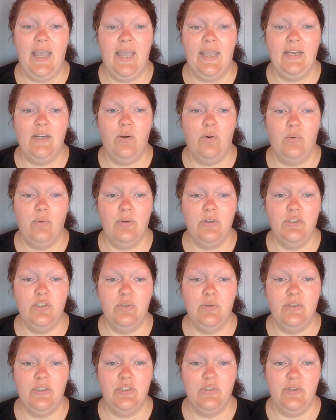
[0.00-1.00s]
In order
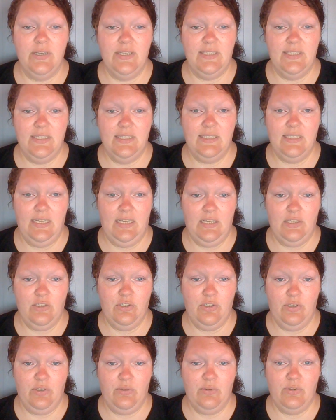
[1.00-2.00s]
to address these
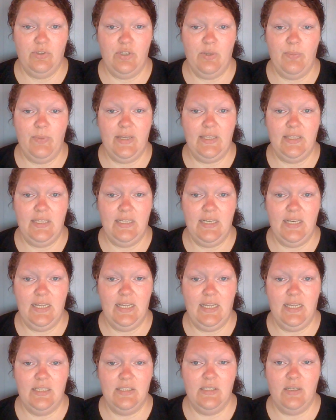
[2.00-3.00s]
issues to meet the
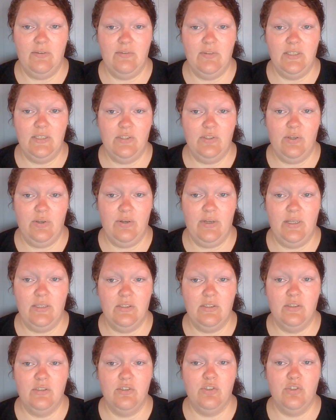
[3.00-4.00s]
needs of these
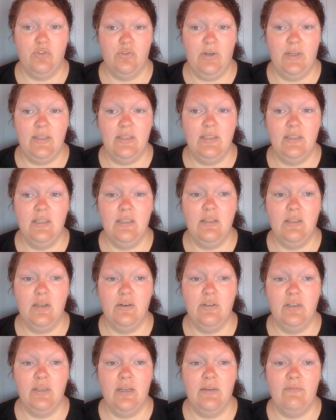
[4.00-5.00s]
students, strengthen the
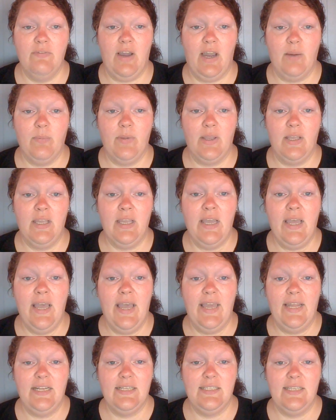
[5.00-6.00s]
learning environment,
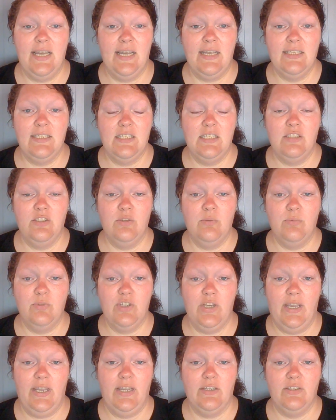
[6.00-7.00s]
and attack system
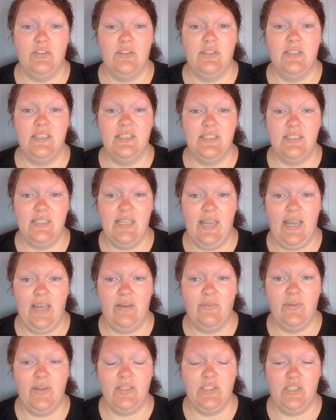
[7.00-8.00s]
change, the
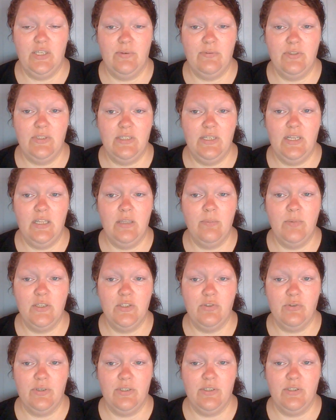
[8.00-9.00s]
staff at Jefferson
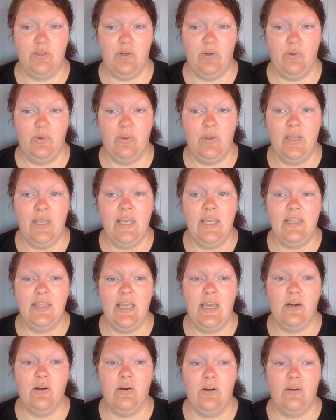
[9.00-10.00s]
Elementary School
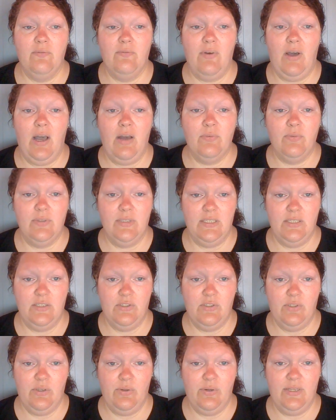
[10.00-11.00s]
that are involved with these
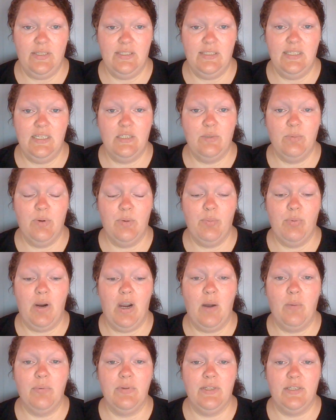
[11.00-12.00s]
students need to be
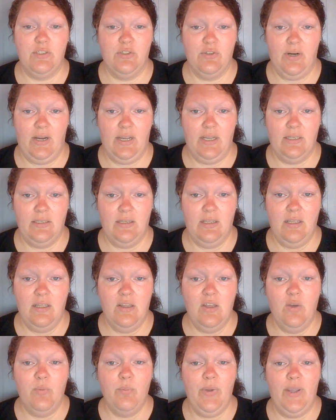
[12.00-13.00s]
properly trained.
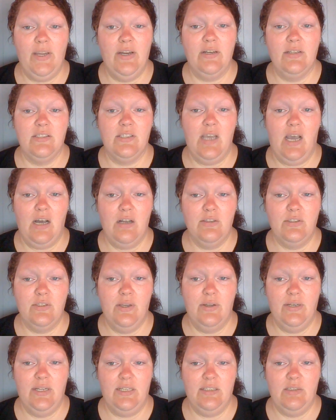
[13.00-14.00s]
Parents
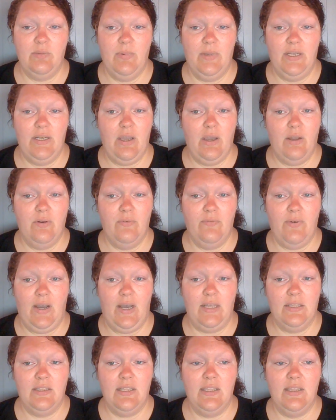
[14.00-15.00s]
also need to be
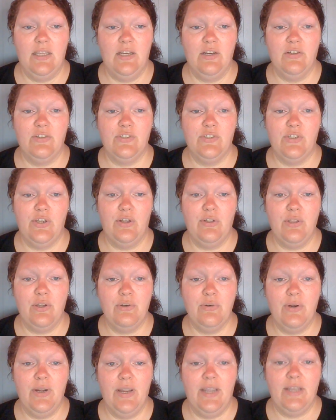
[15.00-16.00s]
notified that there is no
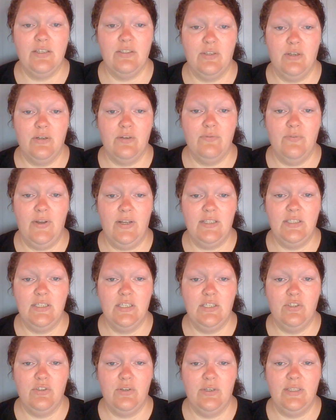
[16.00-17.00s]
longer a certified
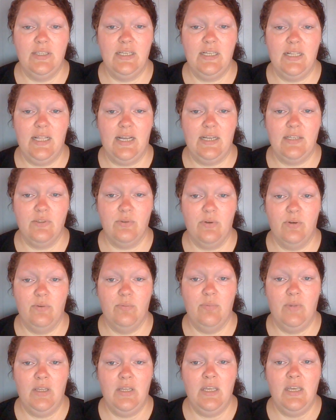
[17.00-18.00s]
teacher in the
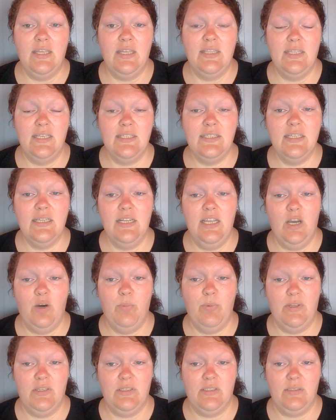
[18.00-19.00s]
classroom. This can
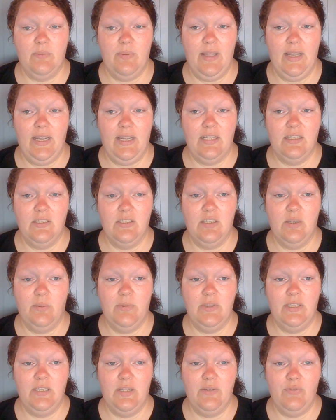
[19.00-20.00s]
help explain some
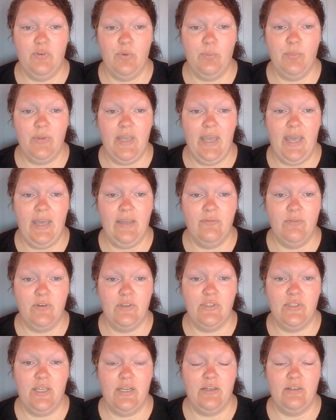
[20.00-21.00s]
of the different
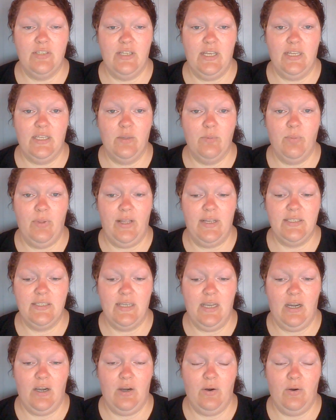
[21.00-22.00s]
behaviors that are taking
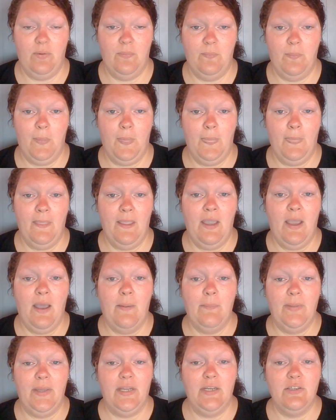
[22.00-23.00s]
place at home.
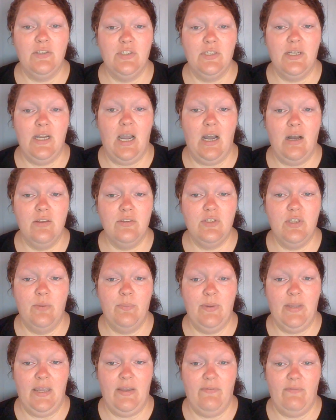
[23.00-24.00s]
Parents should also
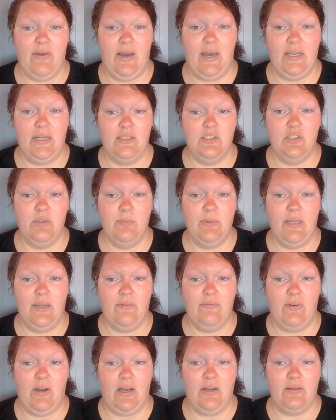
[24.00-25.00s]
be invited to be
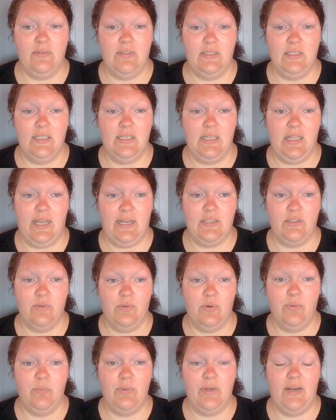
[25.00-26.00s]
involved in the
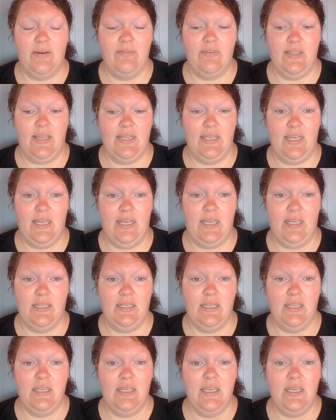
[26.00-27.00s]
classroom whenever they can.